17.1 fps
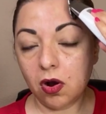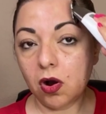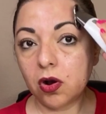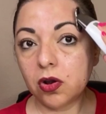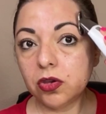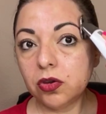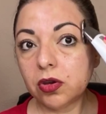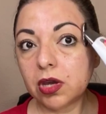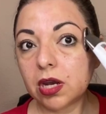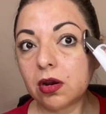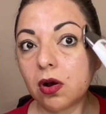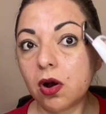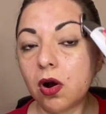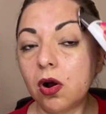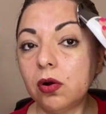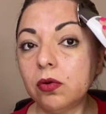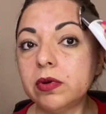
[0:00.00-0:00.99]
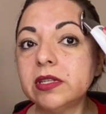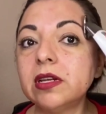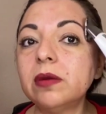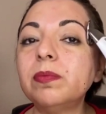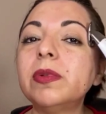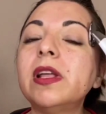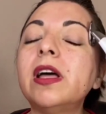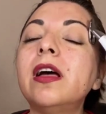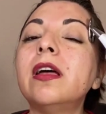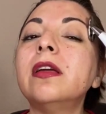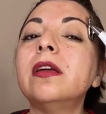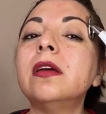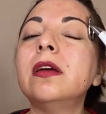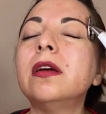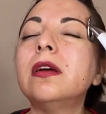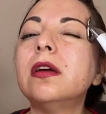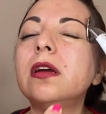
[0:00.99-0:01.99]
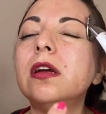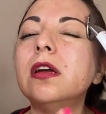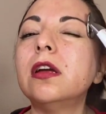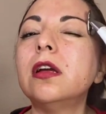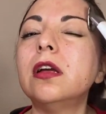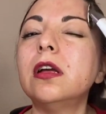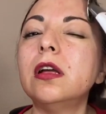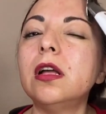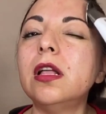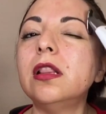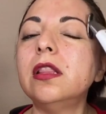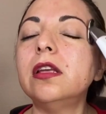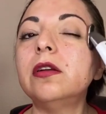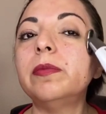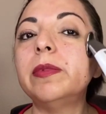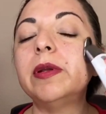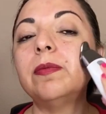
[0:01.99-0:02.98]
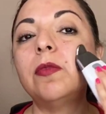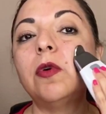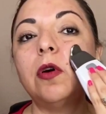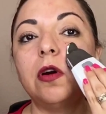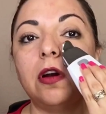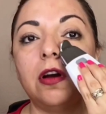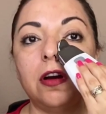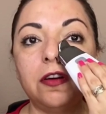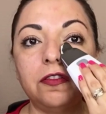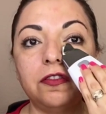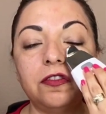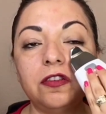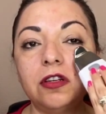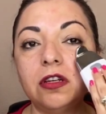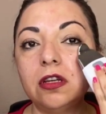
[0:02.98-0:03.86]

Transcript: you can always apply a little bit more of